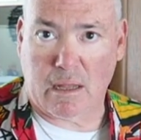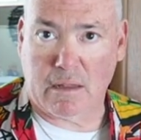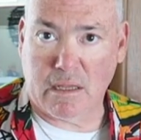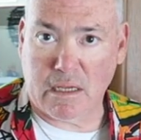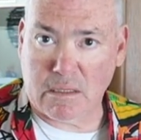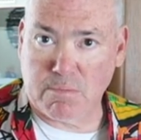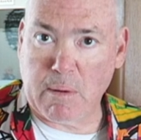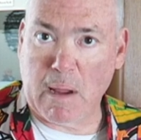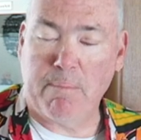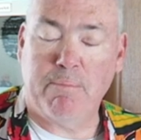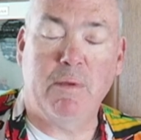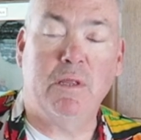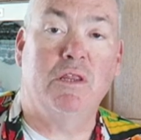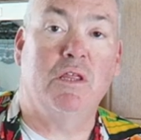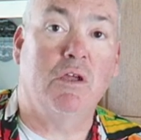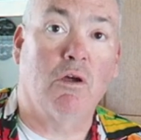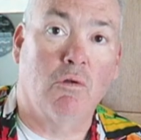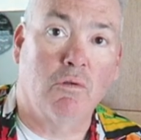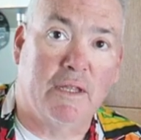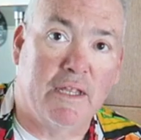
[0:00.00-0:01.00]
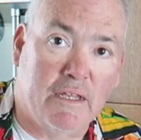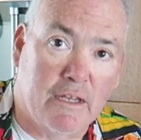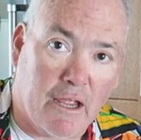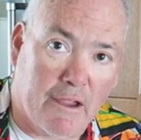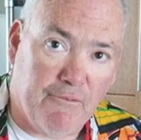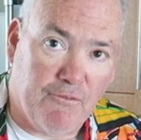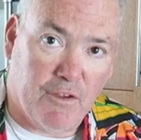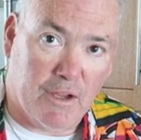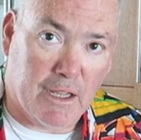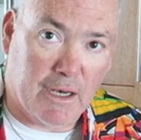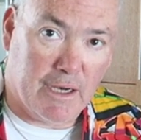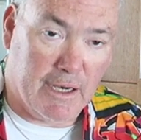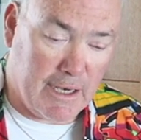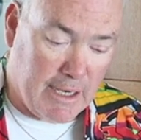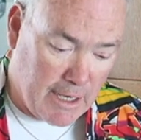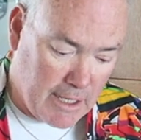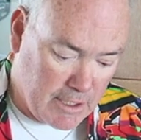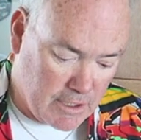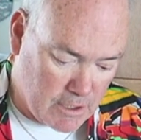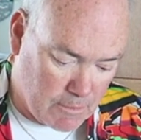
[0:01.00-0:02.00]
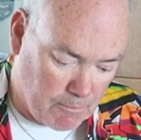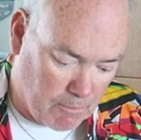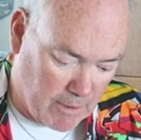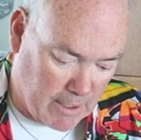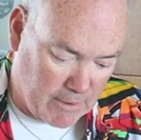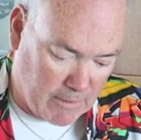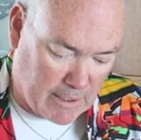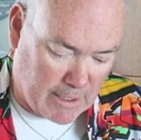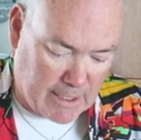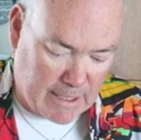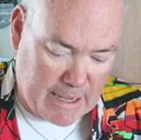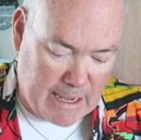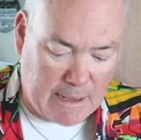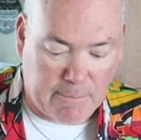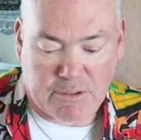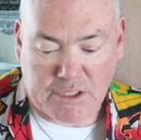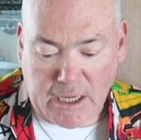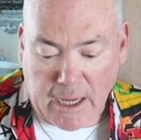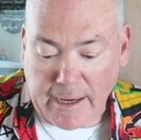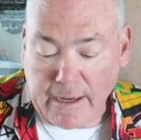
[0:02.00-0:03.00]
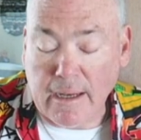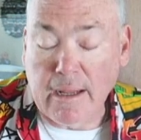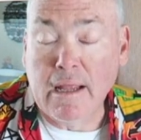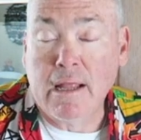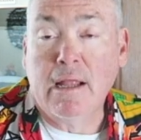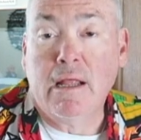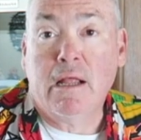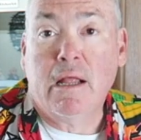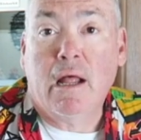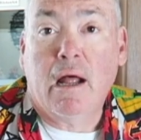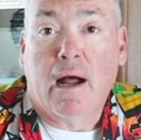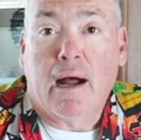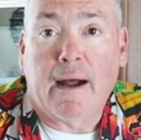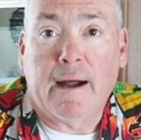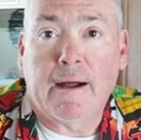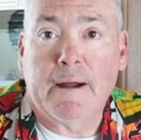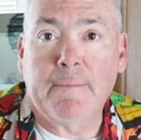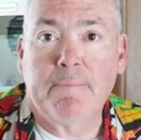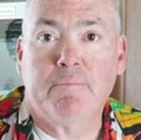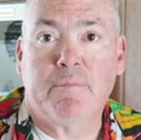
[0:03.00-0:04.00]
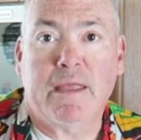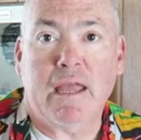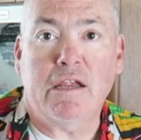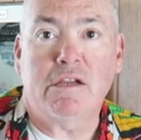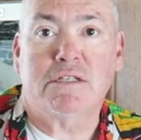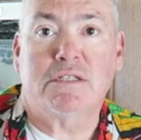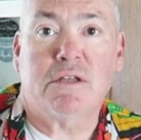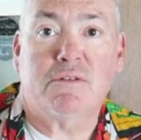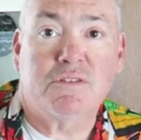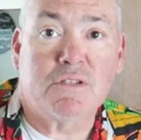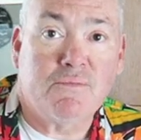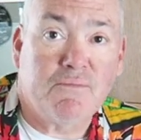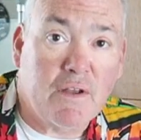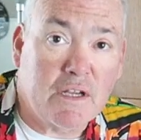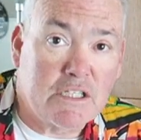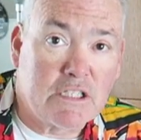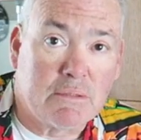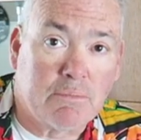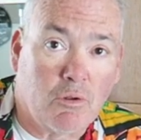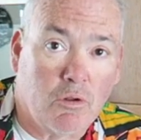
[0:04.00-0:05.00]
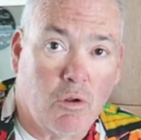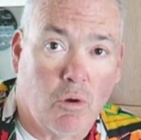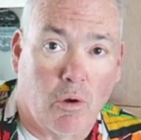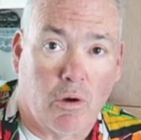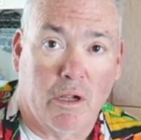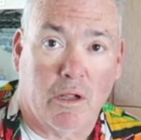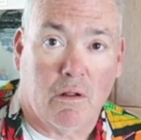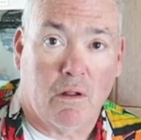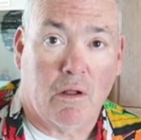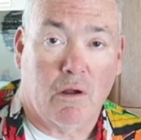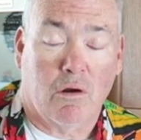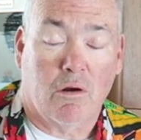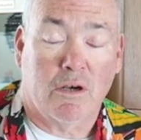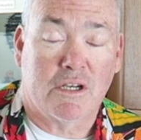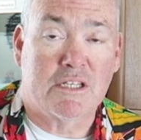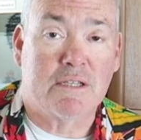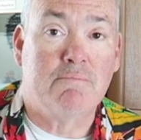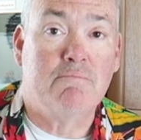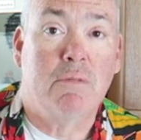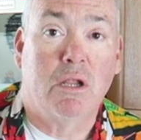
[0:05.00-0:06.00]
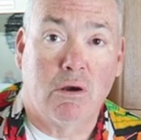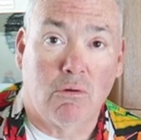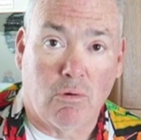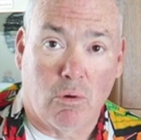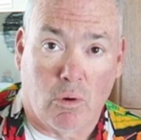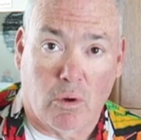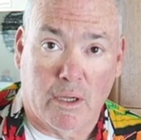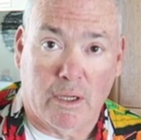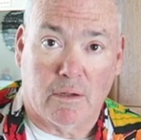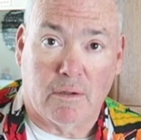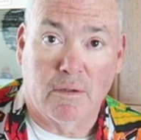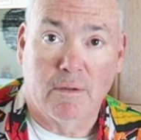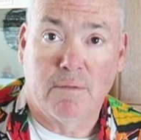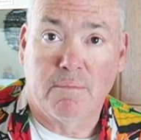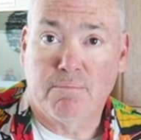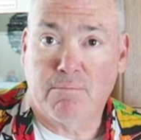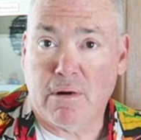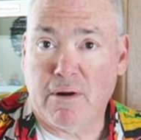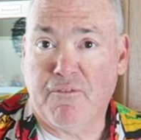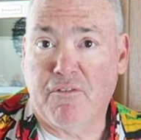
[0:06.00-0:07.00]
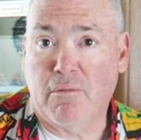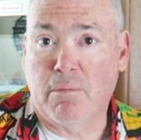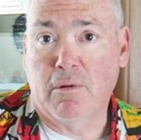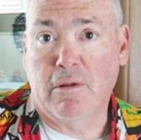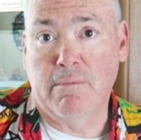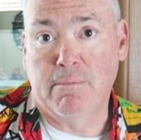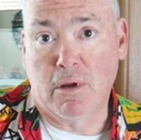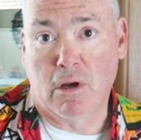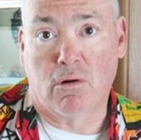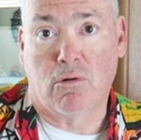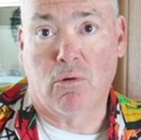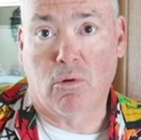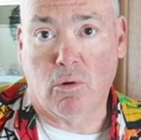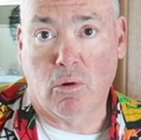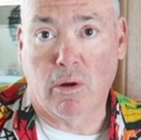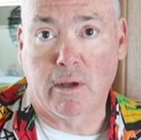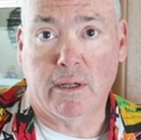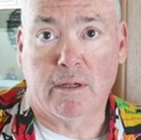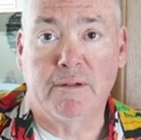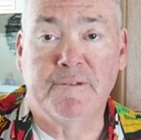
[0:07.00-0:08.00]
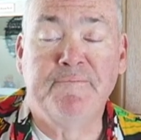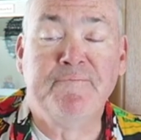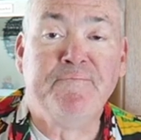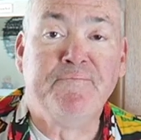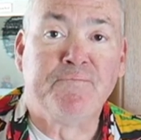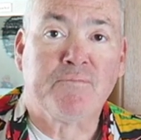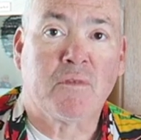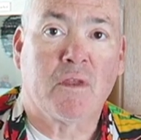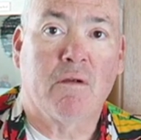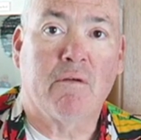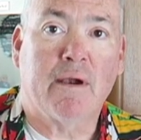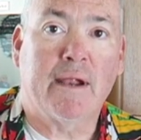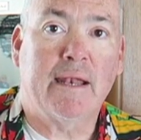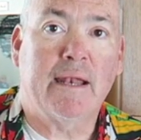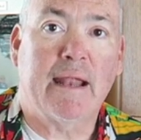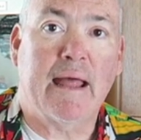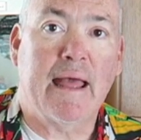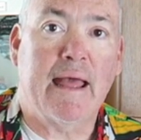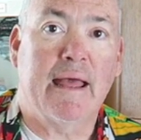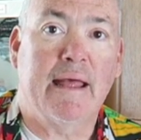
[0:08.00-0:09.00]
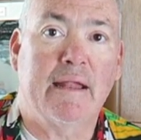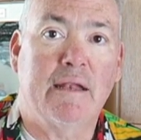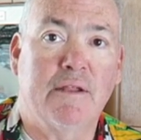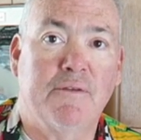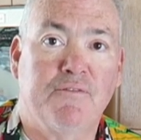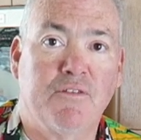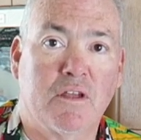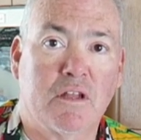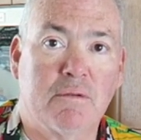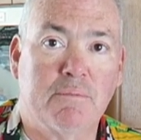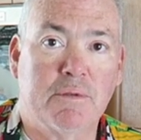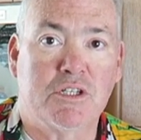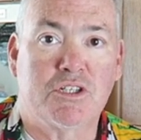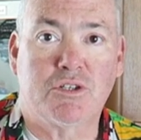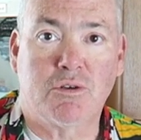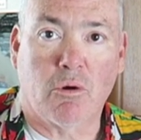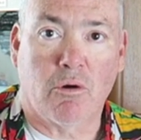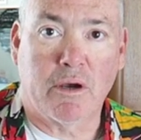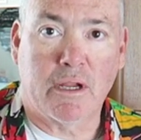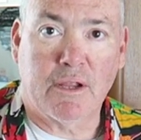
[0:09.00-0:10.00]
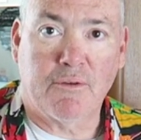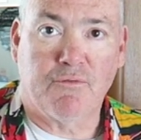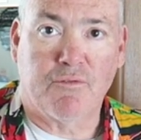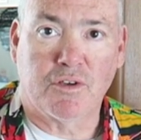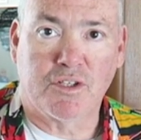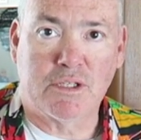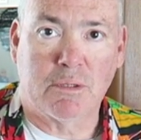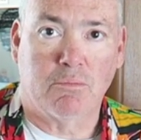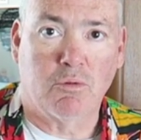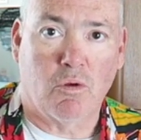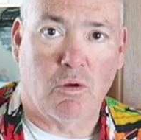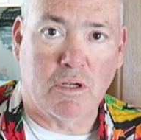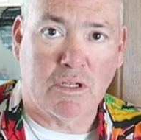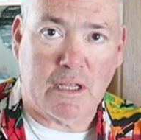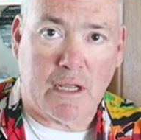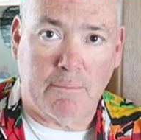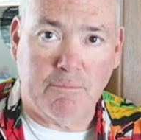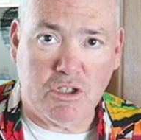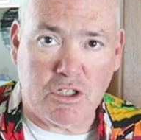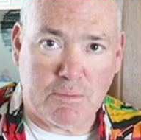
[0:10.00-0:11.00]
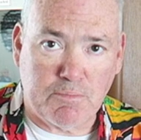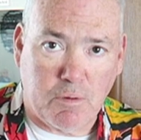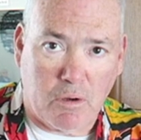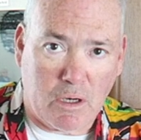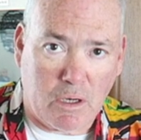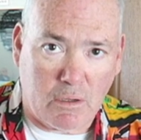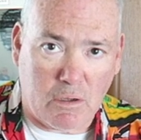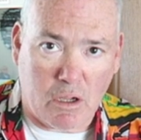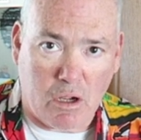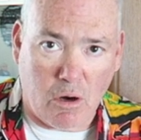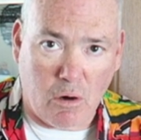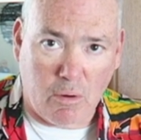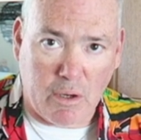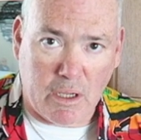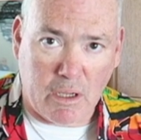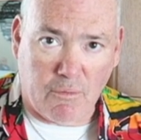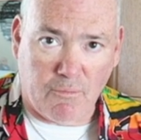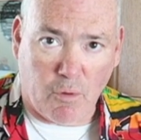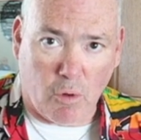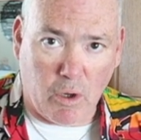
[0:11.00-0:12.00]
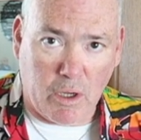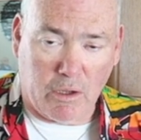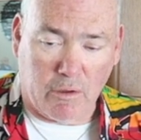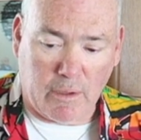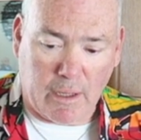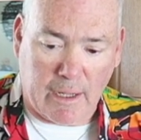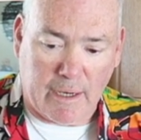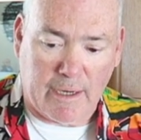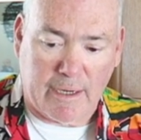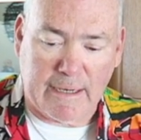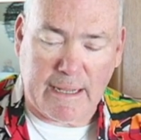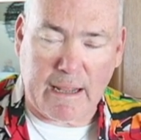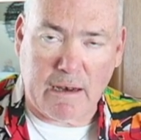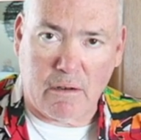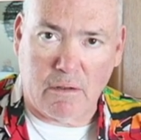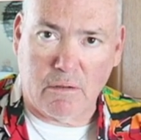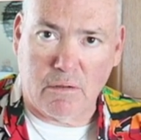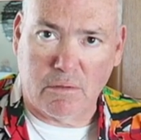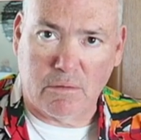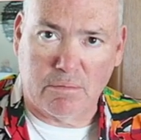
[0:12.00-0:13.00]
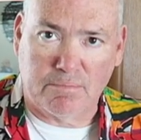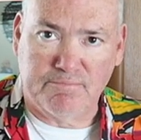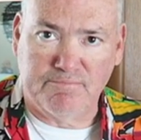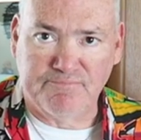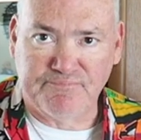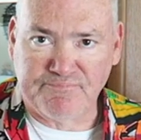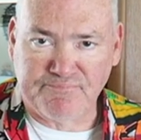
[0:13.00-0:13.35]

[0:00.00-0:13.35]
this might be the only knife you're gonna need to bring on a campsite. Uh, get yourself some vegetable oil or some mineral oil preferably mineral oil, all right? And if you're gonna be storing it for some long time, just put a coating of oil on it. That'll,